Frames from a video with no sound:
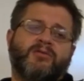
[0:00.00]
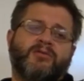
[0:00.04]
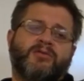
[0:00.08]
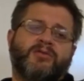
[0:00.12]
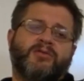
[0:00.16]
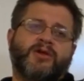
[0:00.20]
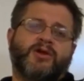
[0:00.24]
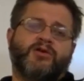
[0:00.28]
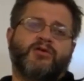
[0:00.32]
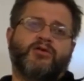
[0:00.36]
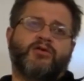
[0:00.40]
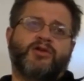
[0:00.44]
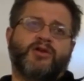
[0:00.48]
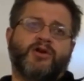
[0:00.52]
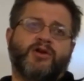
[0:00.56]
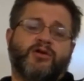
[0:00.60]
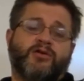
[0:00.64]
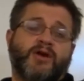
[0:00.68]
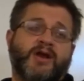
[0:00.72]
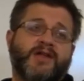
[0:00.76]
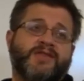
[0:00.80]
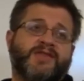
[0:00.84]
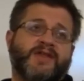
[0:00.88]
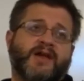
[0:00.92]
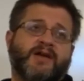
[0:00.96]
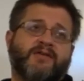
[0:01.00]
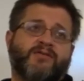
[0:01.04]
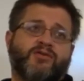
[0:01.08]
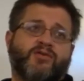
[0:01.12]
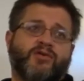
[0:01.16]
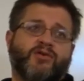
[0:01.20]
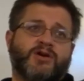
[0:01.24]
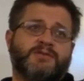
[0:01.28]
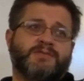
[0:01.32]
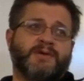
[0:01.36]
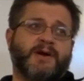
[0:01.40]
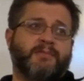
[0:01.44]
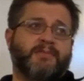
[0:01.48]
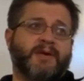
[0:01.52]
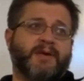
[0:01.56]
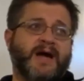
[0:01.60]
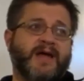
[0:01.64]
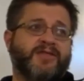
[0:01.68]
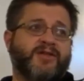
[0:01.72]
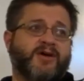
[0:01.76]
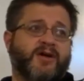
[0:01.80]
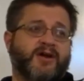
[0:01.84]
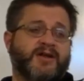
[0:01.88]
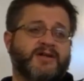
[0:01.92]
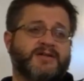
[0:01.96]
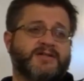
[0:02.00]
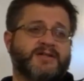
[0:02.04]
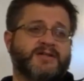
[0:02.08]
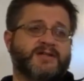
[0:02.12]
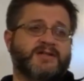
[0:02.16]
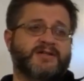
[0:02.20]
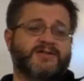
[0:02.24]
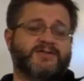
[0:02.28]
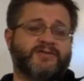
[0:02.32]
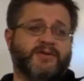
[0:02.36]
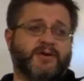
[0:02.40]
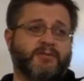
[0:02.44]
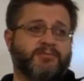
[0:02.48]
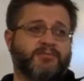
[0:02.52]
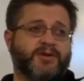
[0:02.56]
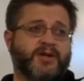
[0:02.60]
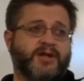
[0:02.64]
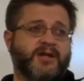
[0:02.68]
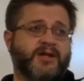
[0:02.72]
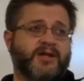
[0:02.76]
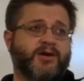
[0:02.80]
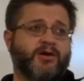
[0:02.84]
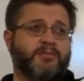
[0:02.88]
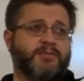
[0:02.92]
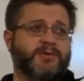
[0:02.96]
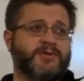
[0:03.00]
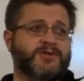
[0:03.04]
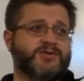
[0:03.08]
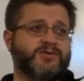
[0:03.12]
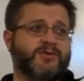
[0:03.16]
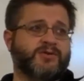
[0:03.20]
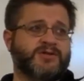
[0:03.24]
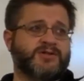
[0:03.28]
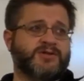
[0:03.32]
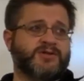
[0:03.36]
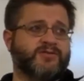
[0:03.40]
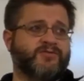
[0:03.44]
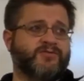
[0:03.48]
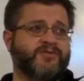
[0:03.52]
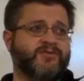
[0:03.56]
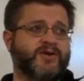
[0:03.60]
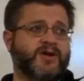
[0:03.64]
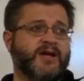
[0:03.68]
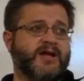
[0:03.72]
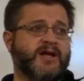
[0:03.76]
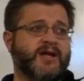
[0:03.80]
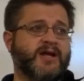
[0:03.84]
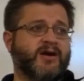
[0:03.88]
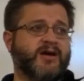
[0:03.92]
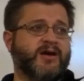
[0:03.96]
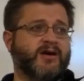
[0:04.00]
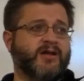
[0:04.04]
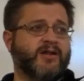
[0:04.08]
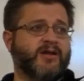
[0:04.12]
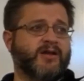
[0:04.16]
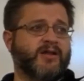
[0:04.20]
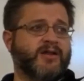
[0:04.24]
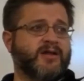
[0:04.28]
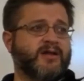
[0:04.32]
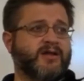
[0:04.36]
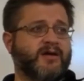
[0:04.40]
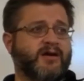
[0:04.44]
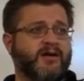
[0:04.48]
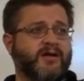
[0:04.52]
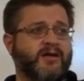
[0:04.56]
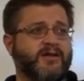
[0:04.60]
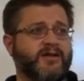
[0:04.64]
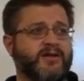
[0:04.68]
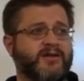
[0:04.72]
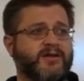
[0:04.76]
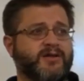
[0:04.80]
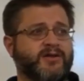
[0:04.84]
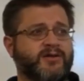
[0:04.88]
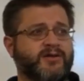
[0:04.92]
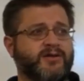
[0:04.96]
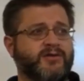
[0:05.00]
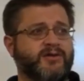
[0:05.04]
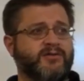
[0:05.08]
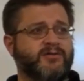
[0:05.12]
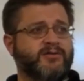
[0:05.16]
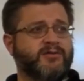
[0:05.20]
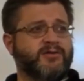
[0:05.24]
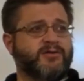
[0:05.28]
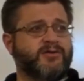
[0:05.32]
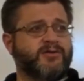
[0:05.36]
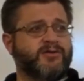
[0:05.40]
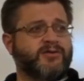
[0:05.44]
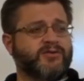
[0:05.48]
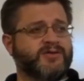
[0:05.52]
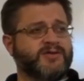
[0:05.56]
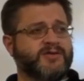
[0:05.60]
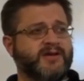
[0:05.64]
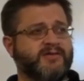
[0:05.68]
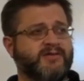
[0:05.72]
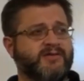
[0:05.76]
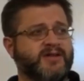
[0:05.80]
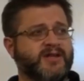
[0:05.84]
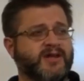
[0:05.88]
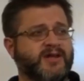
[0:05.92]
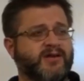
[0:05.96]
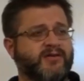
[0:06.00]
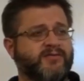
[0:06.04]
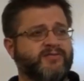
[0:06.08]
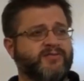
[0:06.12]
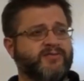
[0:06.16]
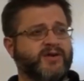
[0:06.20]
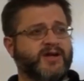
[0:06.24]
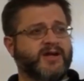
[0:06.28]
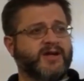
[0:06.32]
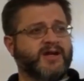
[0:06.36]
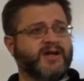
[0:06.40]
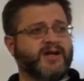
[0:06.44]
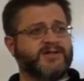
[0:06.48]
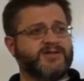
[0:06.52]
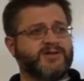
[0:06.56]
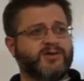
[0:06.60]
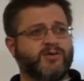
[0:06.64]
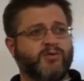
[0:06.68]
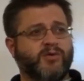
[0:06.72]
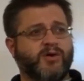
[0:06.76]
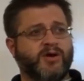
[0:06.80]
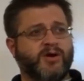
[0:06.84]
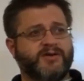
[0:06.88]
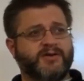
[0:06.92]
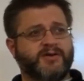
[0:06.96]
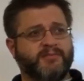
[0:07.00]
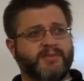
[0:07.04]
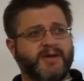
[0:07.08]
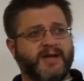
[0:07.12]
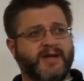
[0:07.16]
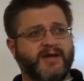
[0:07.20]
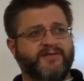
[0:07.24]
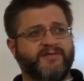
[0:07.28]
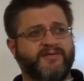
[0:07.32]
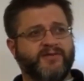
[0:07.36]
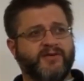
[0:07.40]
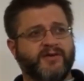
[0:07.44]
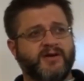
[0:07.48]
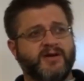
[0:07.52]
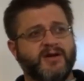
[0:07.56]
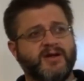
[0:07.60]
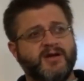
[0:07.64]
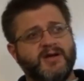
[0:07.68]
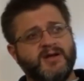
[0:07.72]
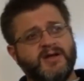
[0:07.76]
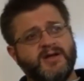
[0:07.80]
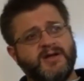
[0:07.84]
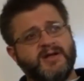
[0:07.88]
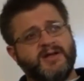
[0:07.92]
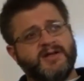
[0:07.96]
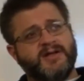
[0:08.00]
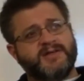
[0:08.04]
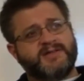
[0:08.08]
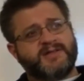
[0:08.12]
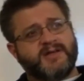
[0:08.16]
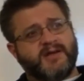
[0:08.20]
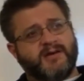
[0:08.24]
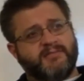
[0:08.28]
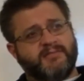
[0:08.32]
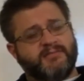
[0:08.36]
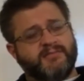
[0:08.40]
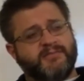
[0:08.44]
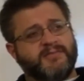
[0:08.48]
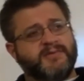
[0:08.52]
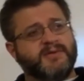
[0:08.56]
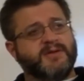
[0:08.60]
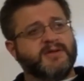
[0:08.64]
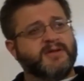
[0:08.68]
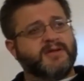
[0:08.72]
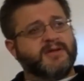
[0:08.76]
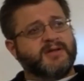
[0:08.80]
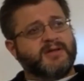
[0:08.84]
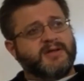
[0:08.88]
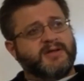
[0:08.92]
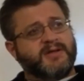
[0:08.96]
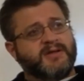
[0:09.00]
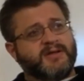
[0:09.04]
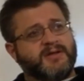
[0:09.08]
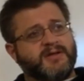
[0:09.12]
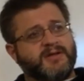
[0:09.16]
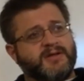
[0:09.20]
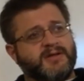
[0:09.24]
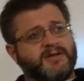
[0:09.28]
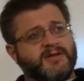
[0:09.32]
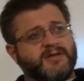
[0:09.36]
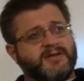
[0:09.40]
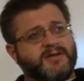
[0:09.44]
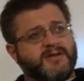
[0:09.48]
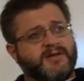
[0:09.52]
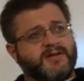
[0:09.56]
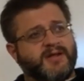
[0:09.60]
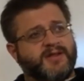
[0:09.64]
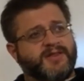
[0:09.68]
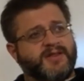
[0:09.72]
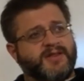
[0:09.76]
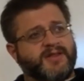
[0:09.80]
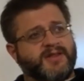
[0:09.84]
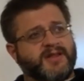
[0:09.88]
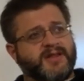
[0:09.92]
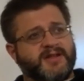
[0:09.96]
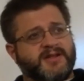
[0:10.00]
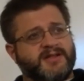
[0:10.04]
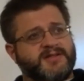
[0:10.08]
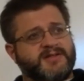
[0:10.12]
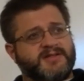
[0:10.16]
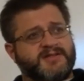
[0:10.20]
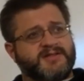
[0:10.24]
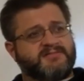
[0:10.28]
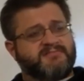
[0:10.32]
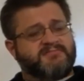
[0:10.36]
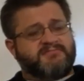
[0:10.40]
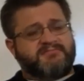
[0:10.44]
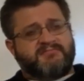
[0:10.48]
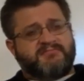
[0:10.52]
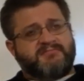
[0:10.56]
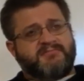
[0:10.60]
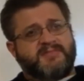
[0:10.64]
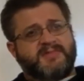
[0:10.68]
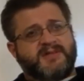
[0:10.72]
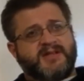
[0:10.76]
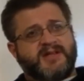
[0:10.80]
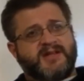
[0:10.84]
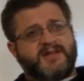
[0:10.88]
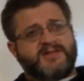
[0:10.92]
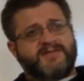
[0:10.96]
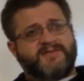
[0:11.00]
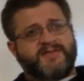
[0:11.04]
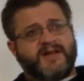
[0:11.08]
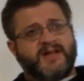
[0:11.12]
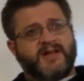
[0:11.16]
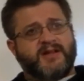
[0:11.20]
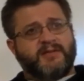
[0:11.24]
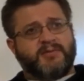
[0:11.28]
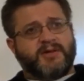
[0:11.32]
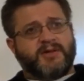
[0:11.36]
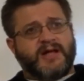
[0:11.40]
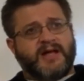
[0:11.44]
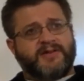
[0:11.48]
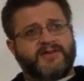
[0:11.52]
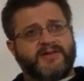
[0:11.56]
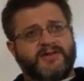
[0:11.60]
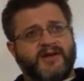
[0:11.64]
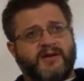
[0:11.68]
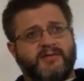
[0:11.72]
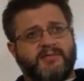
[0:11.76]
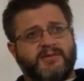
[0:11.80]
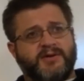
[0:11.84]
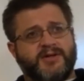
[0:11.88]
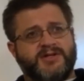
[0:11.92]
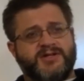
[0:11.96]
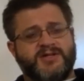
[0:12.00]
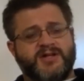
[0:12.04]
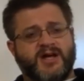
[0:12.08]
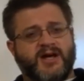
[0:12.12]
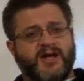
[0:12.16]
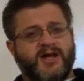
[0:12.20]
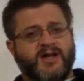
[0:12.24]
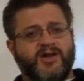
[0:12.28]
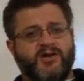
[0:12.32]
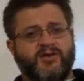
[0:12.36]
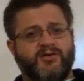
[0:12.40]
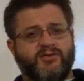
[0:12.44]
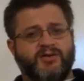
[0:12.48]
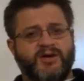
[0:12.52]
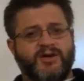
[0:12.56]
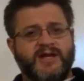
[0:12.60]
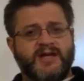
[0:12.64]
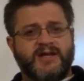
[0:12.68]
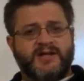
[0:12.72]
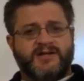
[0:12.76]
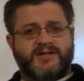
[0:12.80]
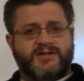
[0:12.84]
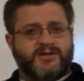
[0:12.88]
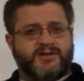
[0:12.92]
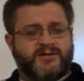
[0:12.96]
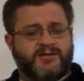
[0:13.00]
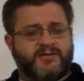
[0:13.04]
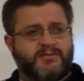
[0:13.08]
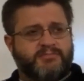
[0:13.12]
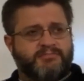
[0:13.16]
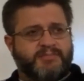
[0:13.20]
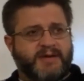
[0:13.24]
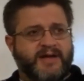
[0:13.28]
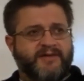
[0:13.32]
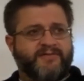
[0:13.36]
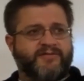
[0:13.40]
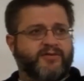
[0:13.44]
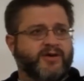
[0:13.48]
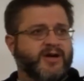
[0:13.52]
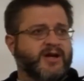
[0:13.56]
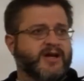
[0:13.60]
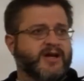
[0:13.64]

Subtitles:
the great thing, of course, about Python is it's completely open source and free. All the tools and everything are free unless you want to pay for some thing that is available out there. But it's not. You don't need to pay for